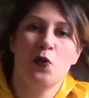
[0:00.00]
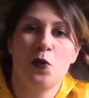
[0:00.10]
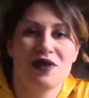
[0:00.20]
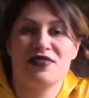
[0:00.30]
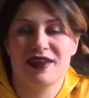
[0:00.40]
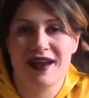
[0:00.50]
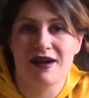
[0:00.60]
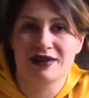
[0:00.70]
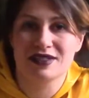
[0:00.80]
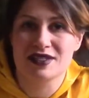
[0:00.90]
with the
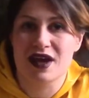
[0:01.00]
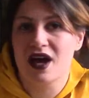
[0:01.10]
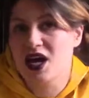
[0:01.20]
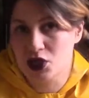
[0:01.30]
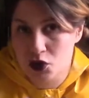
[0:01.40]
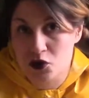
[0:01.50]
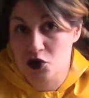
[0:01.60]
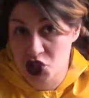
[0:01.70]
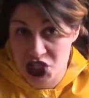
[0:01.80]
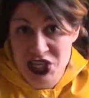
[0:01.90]
character and who
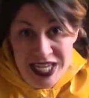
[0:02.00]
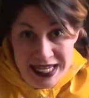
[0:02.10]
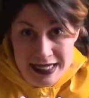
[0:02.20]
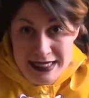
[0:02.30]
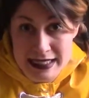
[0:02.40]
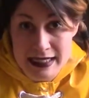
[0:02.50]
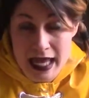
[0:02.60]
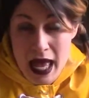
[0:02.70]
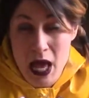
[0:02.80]
she is.